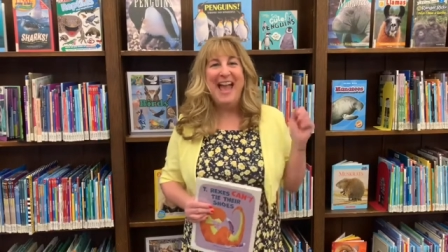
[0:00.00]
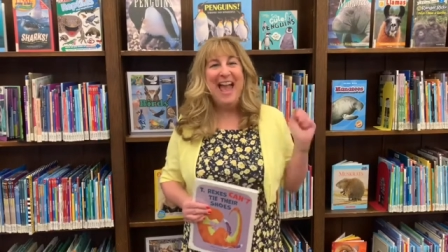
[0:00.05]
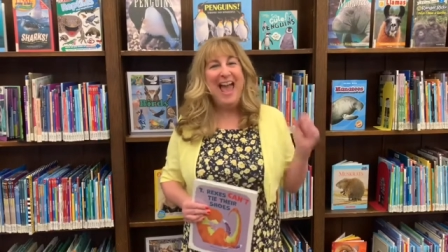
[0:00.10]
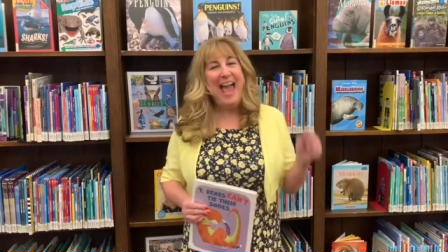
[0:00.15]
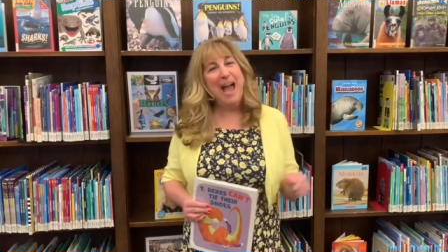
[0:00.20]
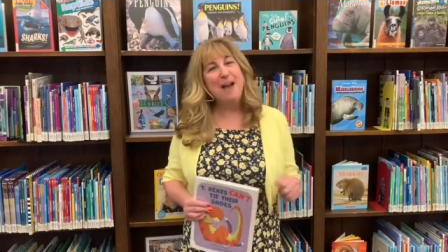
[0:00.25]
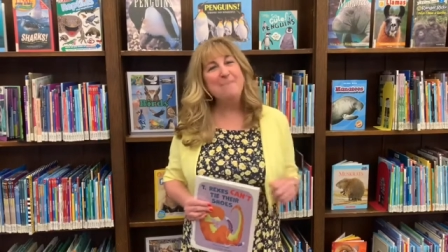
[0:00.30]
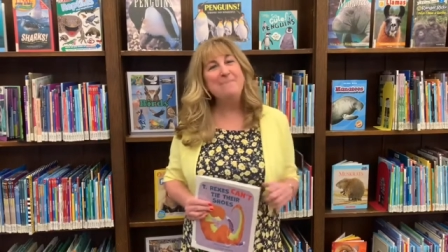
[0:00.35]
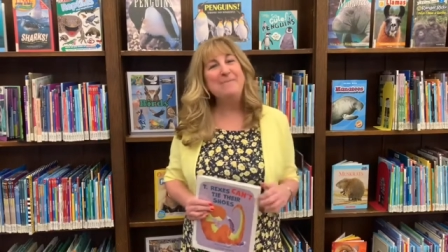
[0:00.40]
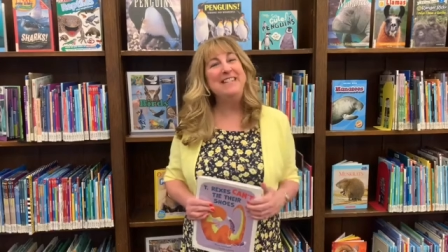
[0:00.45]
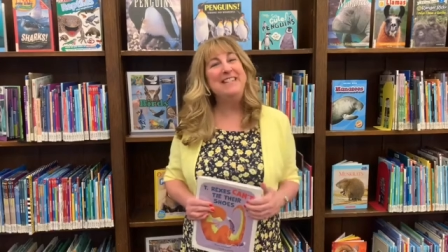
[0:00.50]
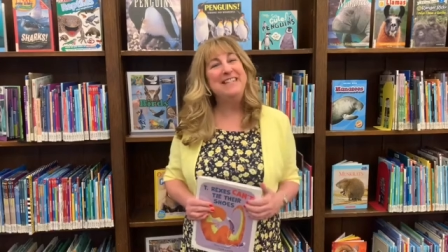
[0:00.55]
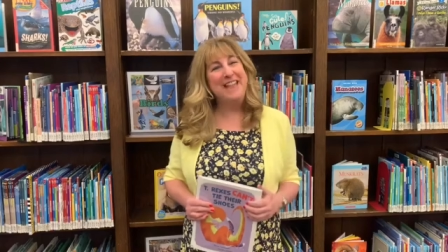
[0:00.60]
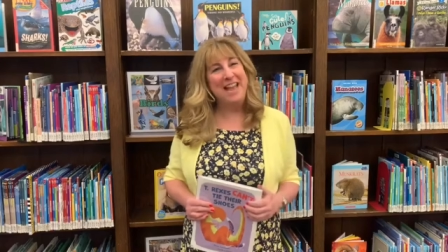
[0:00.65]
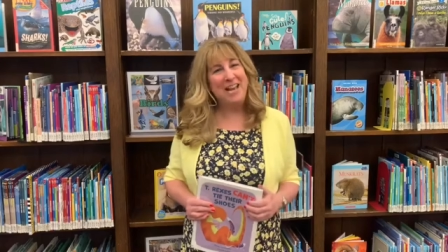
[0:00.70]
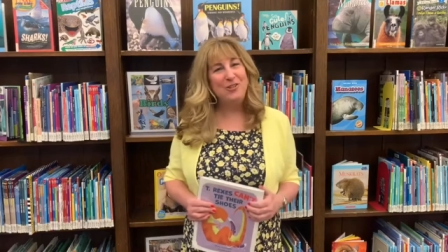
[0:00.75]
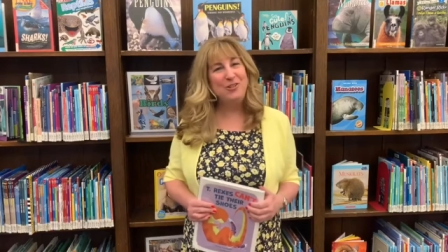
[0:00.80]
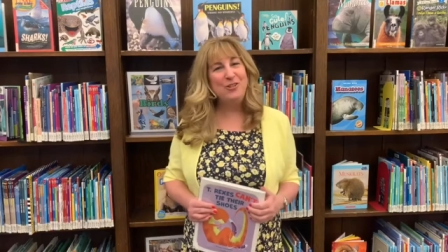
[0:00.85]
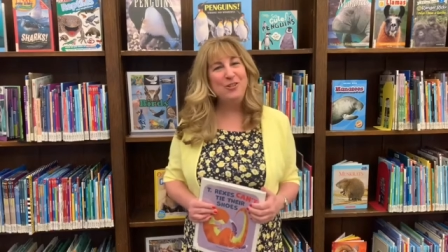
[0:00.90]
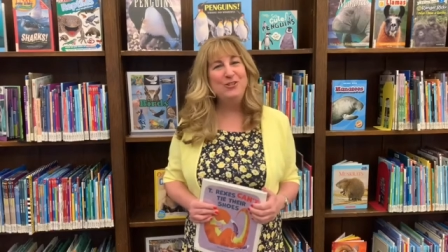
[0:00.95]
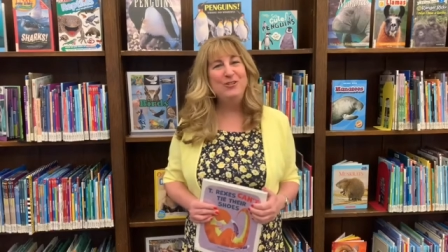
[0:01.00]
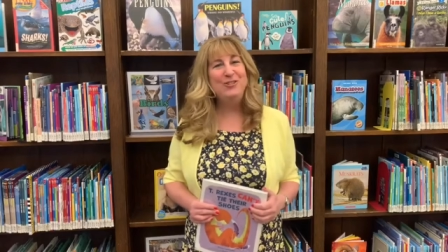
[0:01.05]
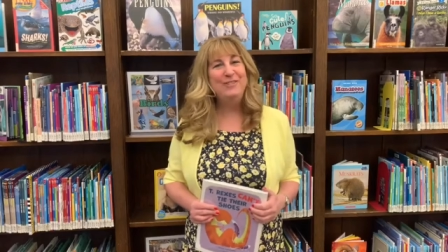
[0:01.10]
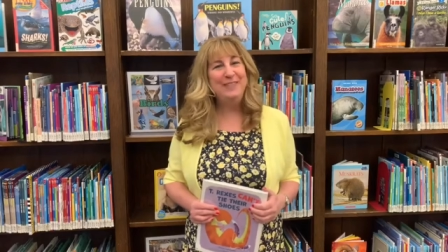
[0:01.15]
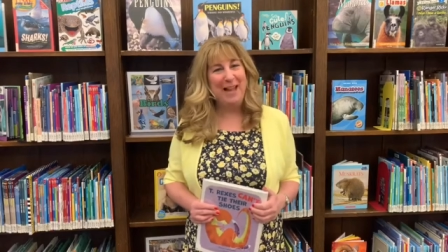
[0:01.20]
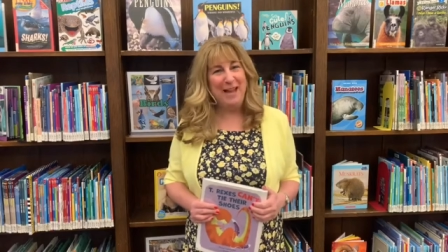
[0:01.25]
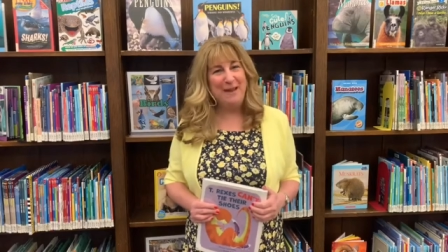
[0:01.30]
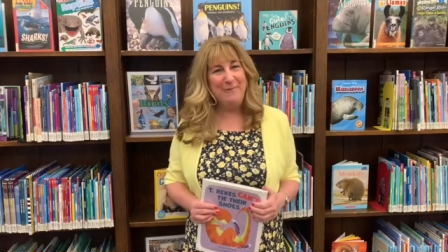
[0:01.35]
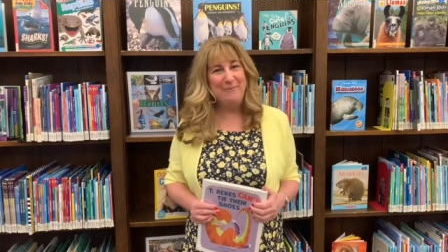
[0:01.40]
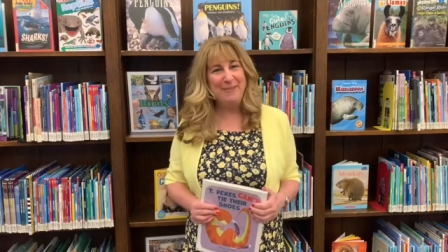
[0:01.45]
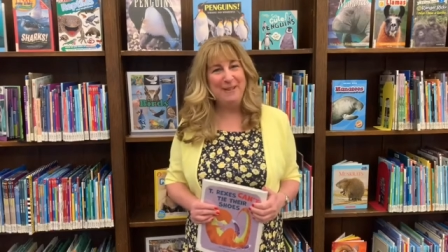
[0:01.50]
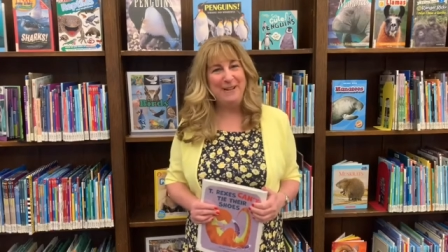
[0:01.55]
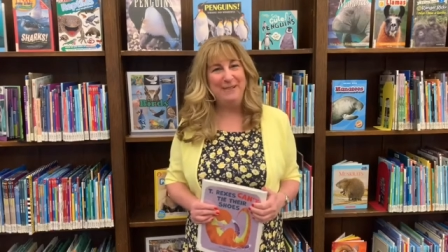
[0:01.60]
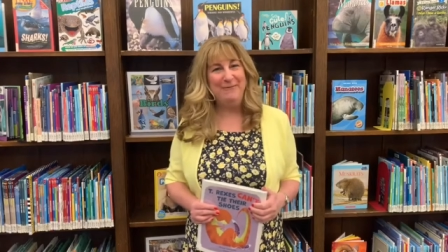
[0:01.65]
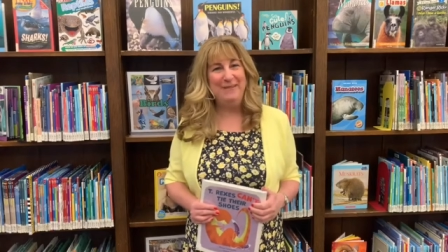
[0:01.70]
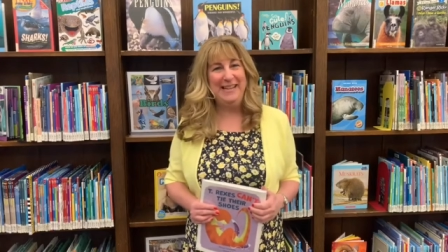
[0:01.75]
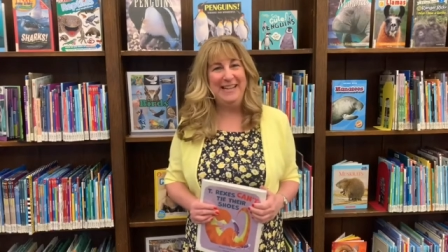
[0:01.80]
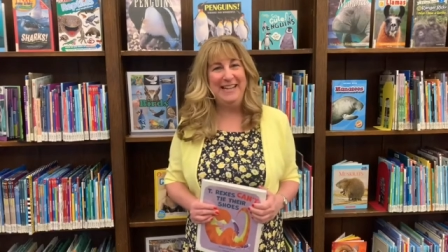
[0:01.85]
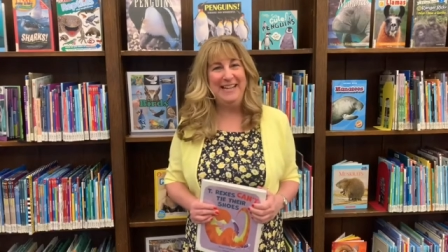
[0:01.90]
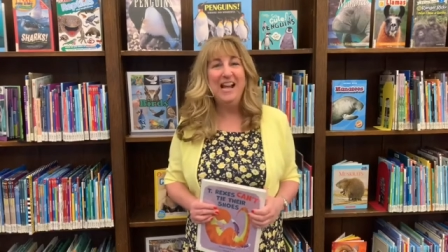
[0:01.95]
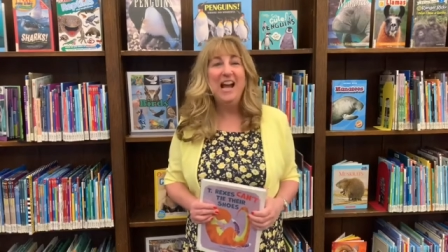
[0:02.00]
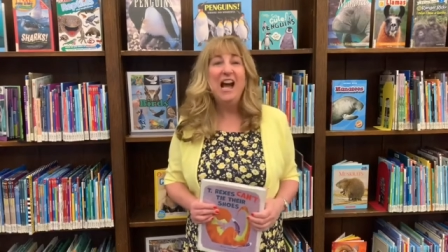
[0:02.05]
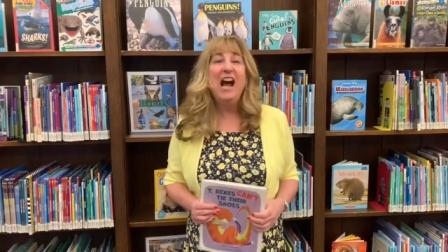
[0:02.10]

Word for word: Happy National Library Week.